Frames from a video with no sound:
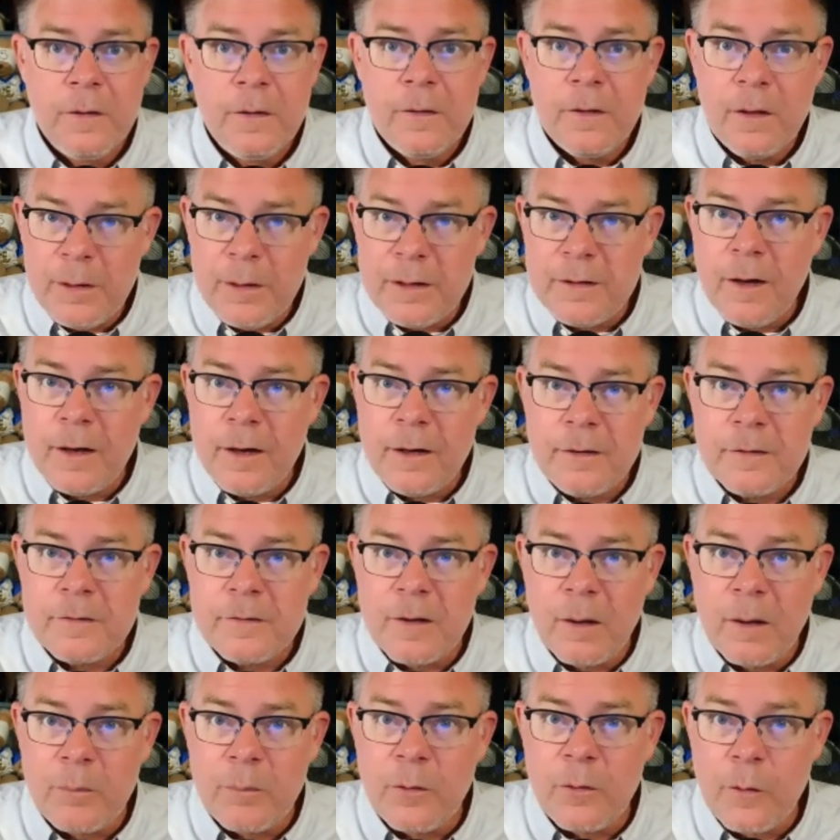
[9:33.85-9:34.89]
Let me tell you
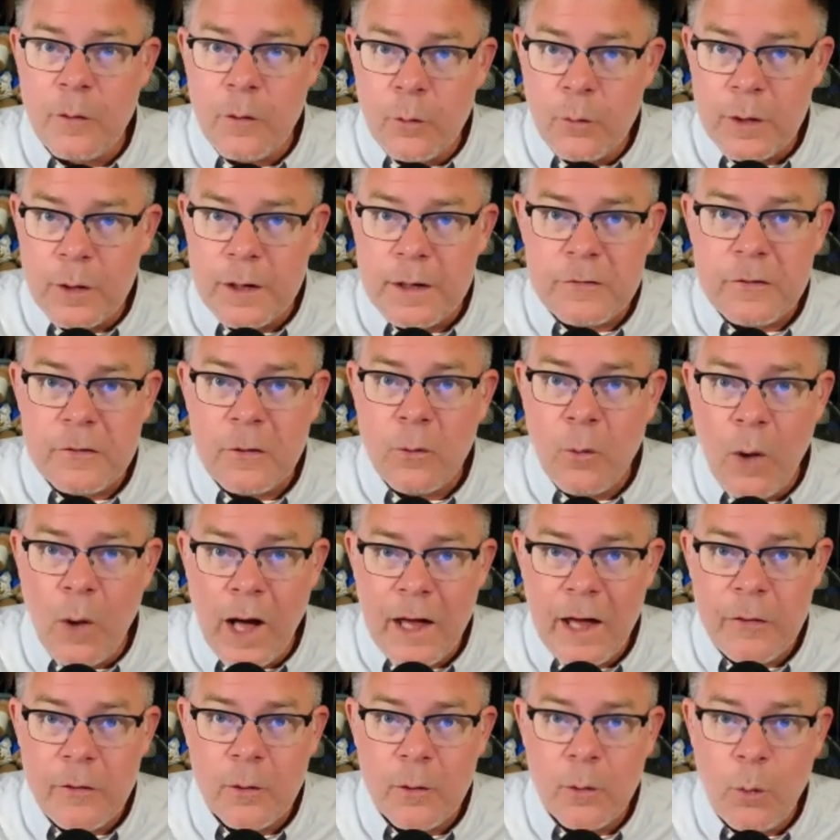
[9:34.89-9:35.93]
something. The reason
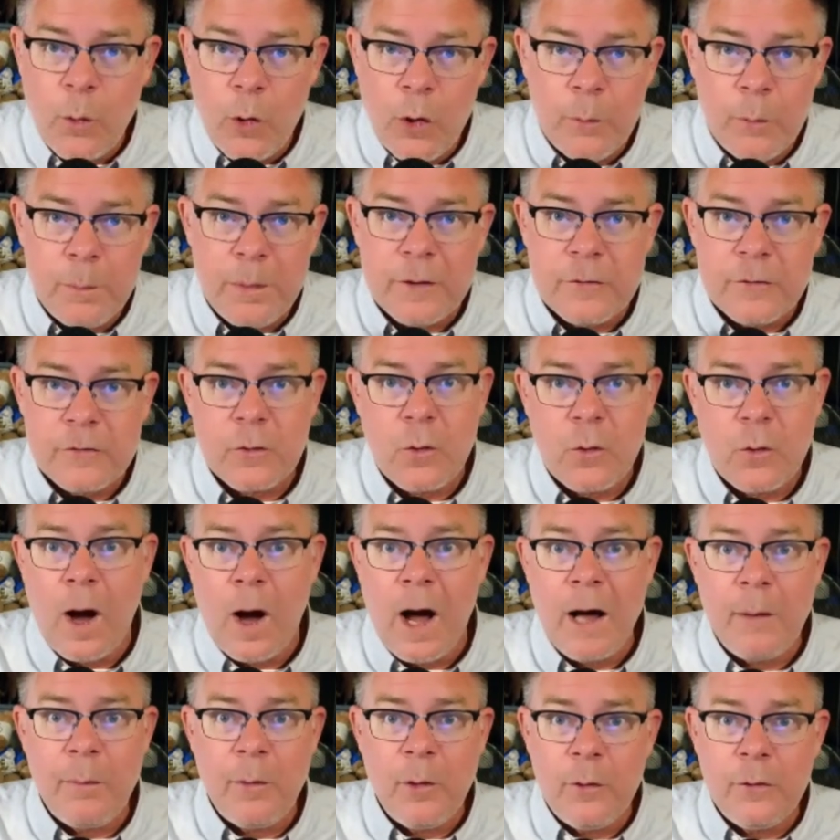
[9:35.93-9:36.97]
why there will be
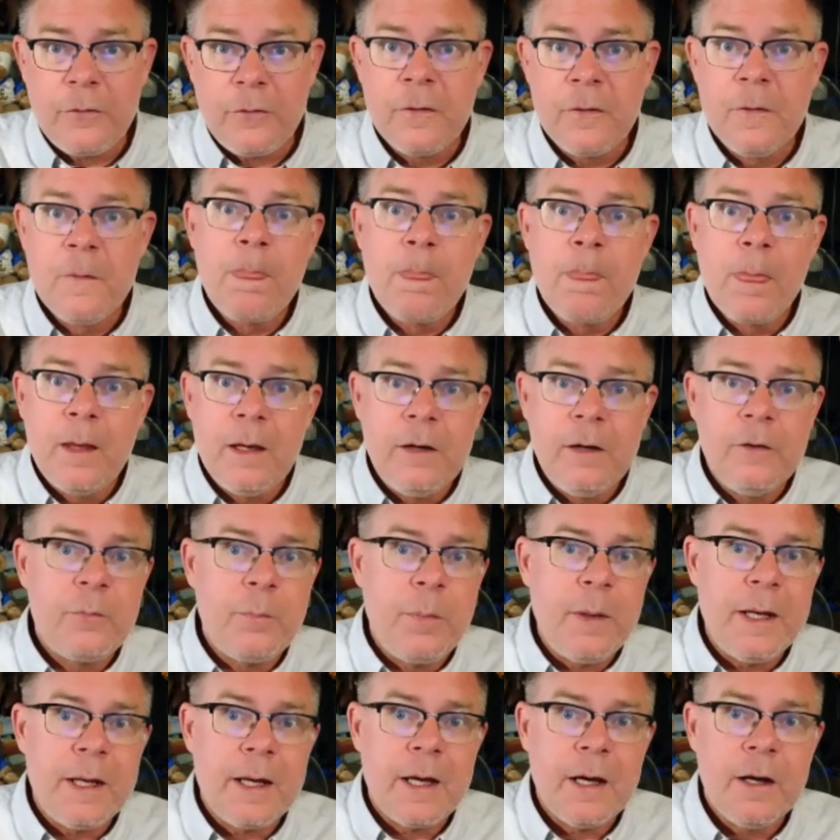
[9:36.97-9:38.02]
squabbles is
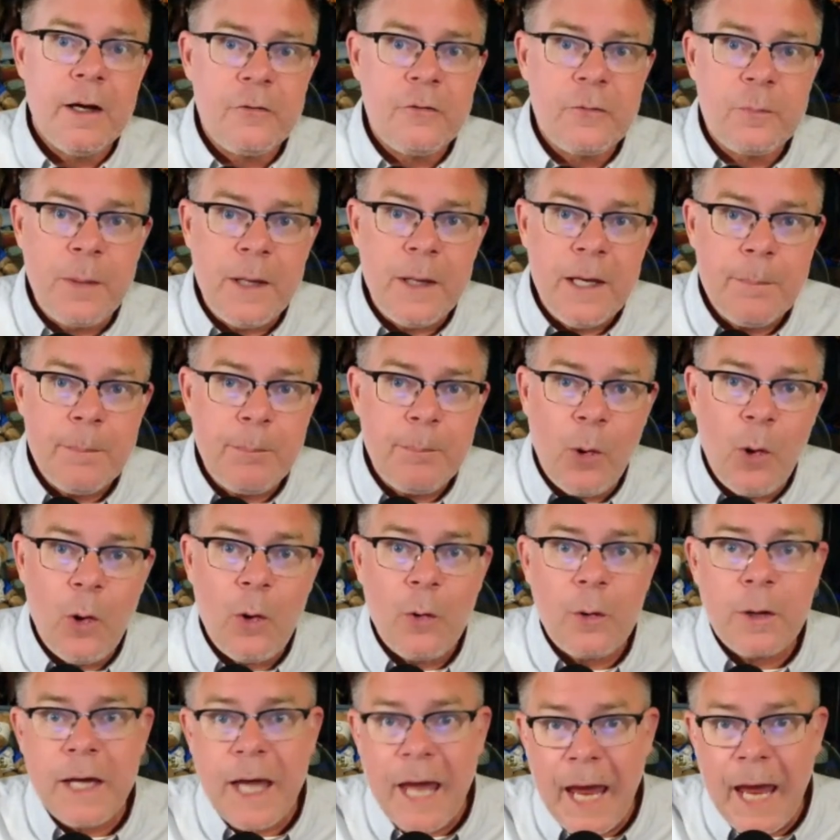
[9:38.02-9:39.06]
because
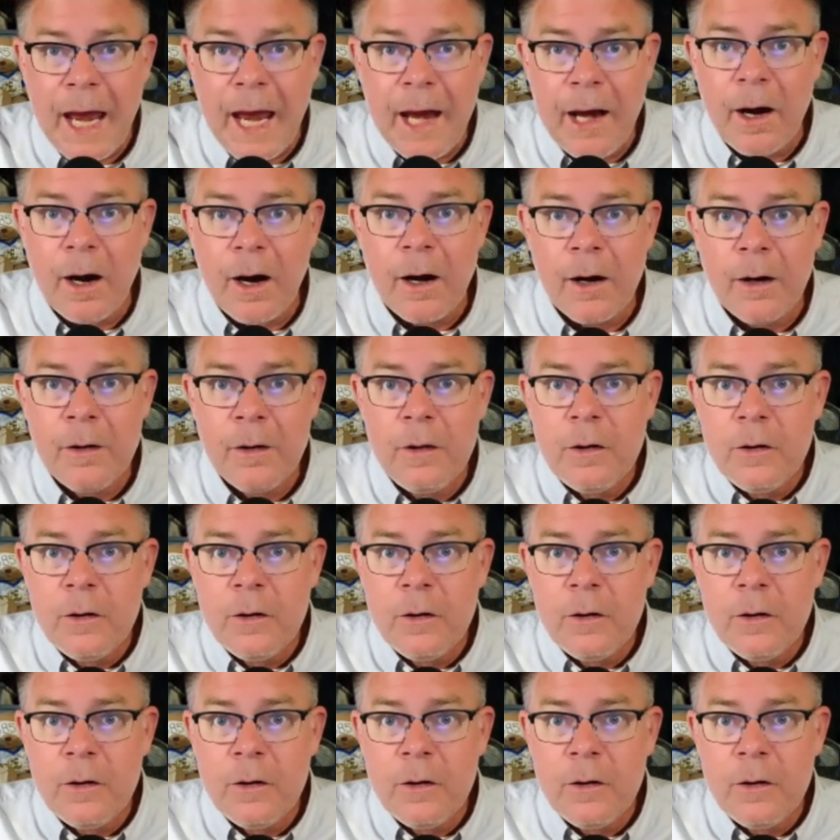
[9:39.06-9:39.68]
people care.